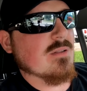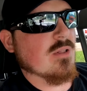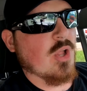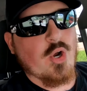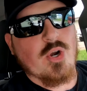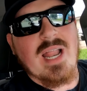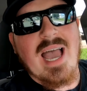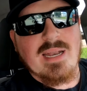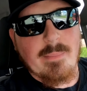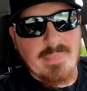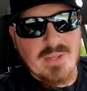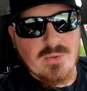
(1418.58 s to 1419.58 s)
learn how
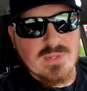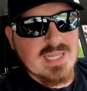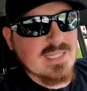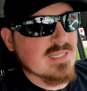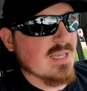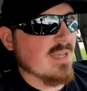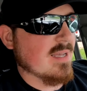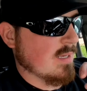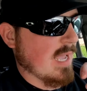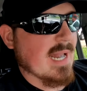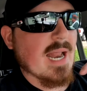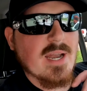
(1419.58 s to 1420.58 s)
to build it
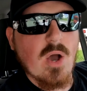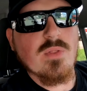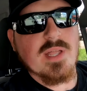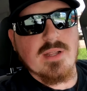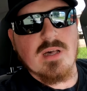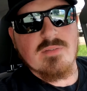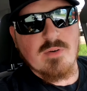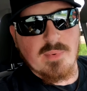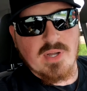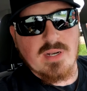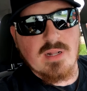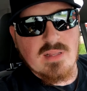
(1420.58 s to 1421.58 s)
and I know that none of them
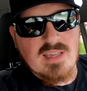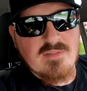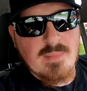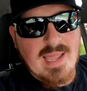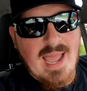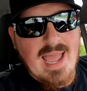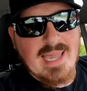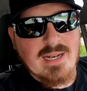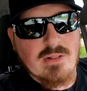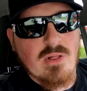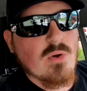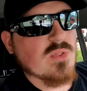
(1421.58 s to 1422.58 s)
are going to leave me hanging
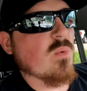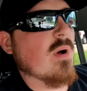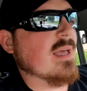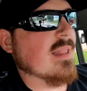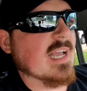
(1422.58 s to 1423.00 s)
along the way.